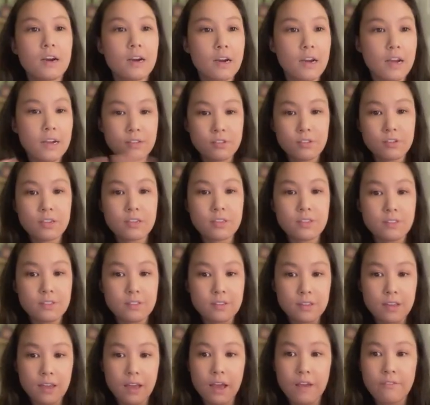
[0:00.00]
Uh, as you can
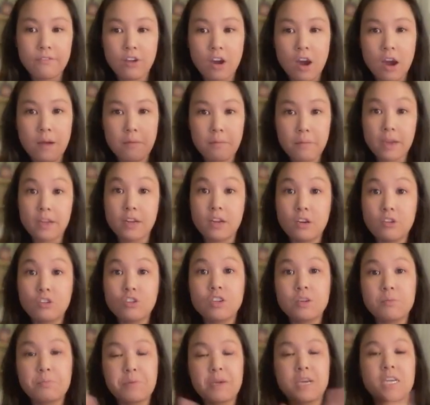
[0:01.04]
see, I've got my
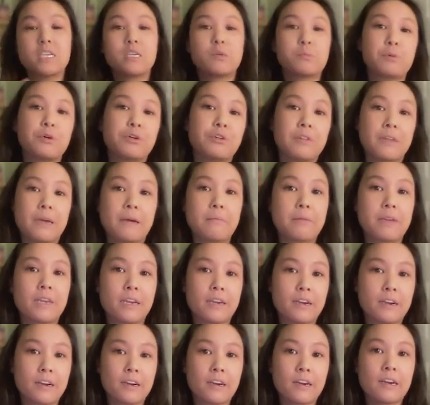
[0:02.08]
Notion page pulled up
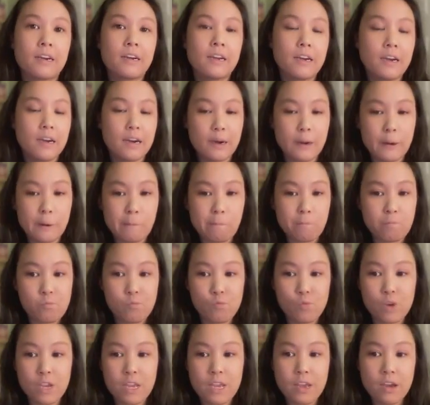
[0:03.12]
here. Um,
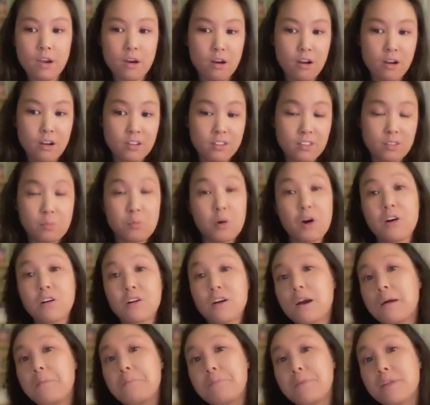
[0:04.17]
we are a small
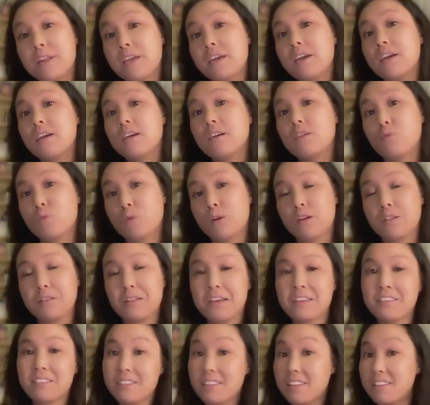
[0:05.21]
company, we're
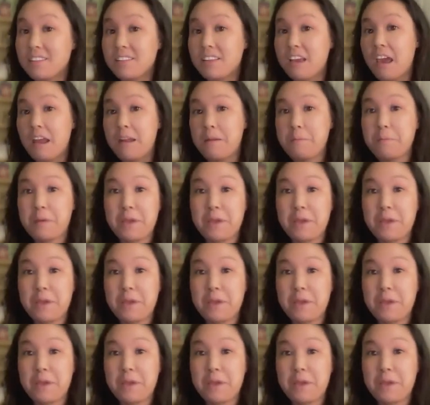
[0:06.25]
less than 10